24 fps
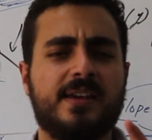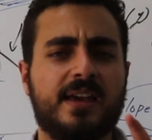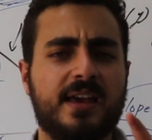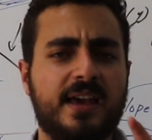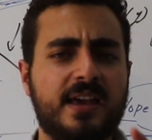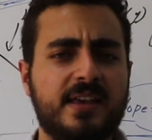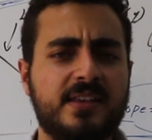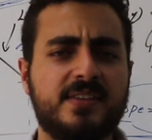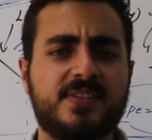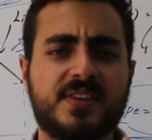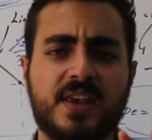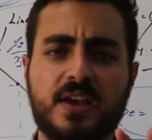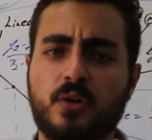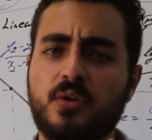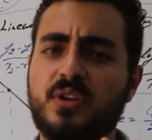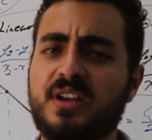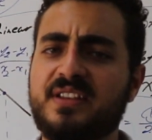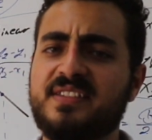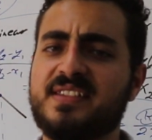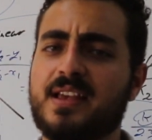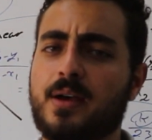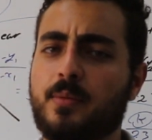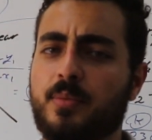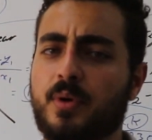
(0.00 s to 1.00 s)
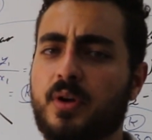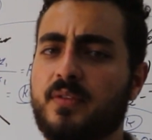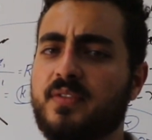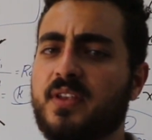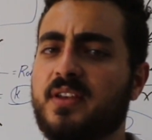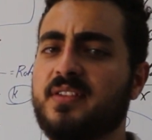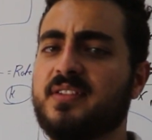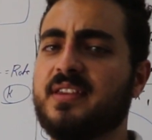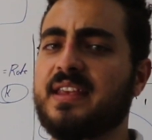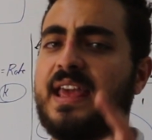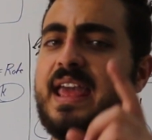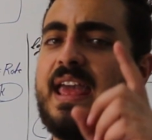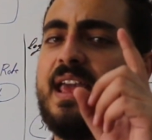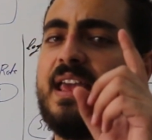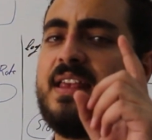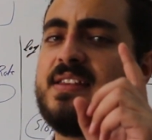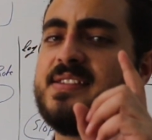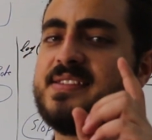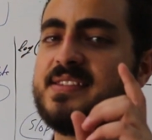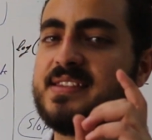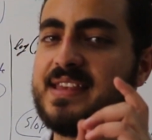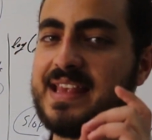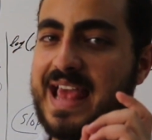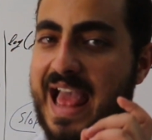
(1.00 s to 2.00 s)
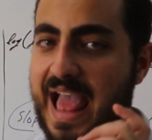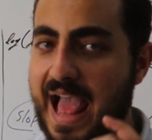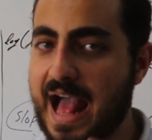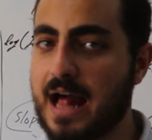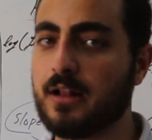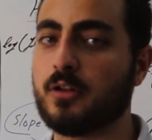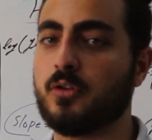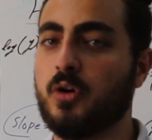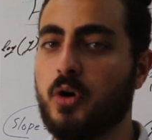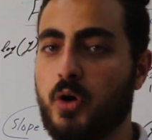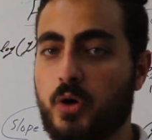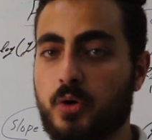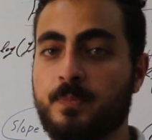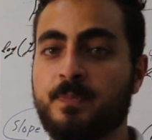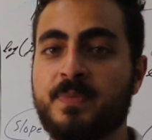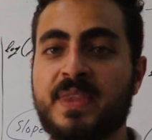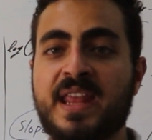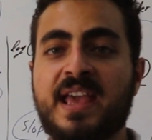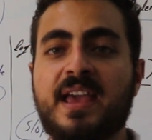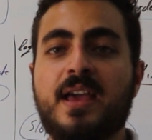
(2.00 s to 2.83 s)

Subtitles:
is a good example of this is alcohol.